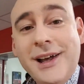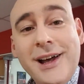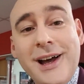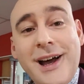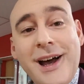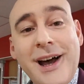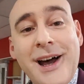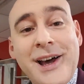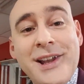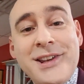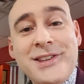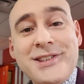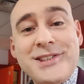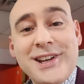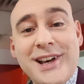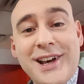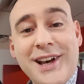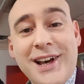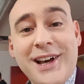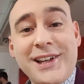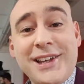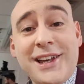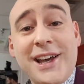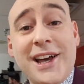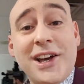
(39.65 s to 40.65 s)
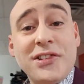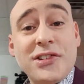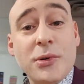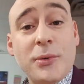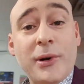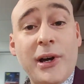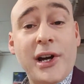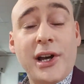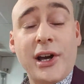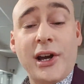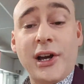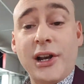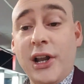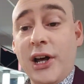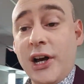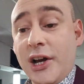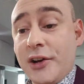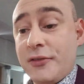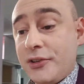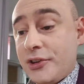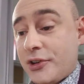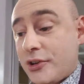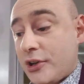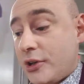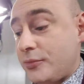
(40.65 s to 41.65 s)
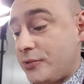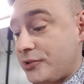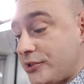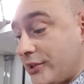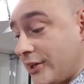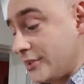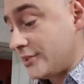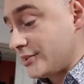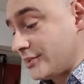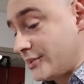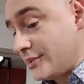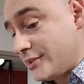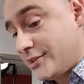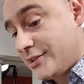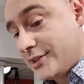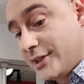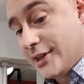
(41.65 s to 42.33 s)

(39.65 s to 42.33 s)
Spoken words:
And yeah, so we are going live with the group stages